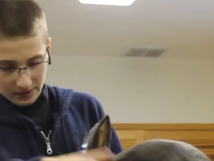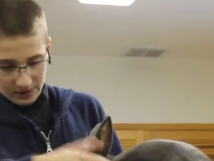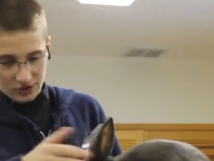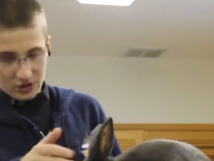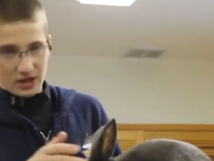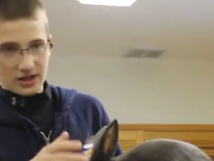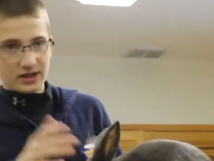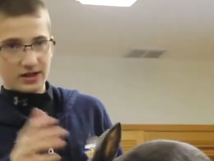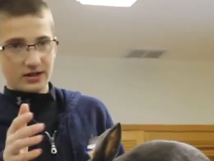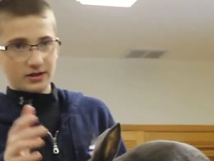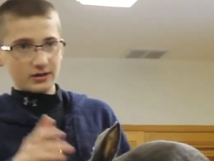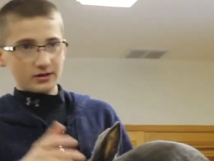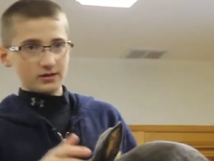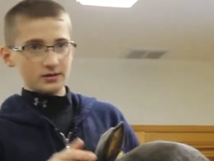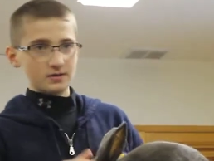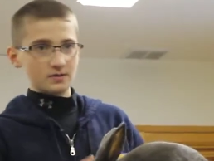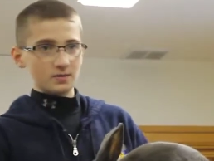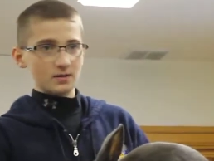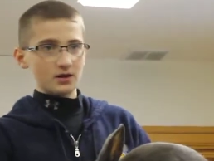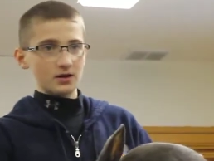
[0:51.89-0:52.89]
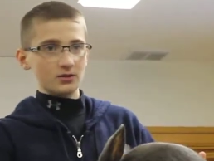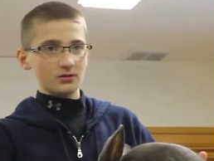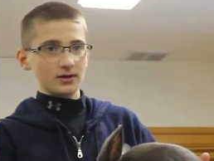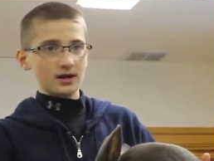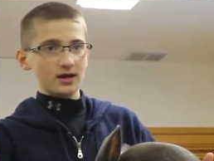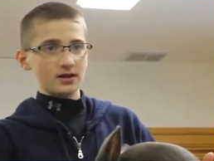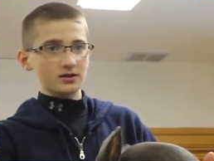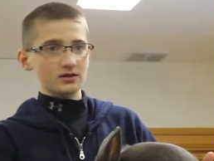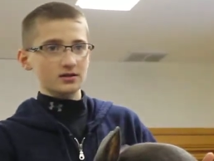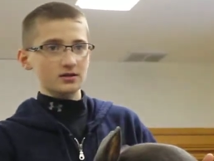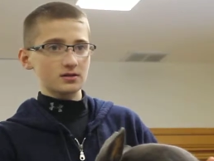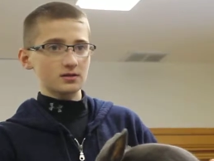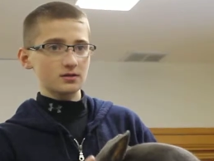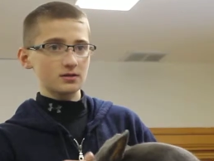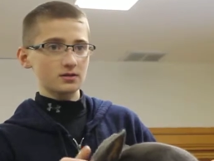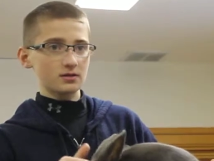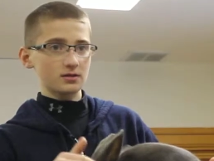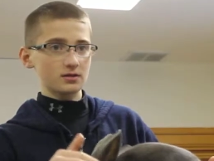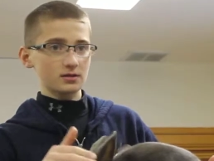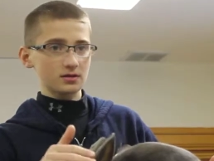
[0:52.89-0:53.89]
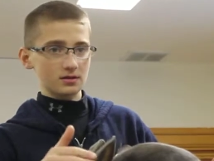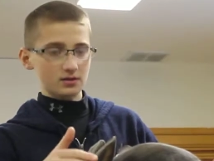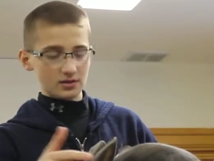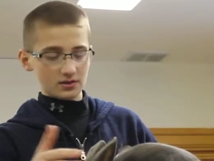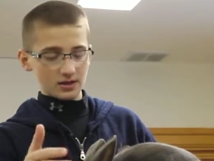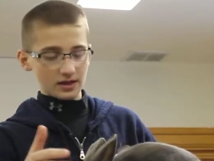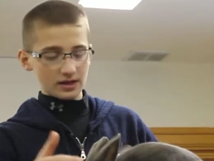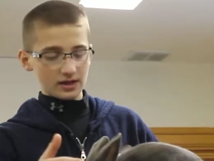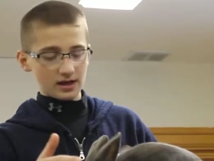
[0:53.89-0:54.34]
trying to smell around, so I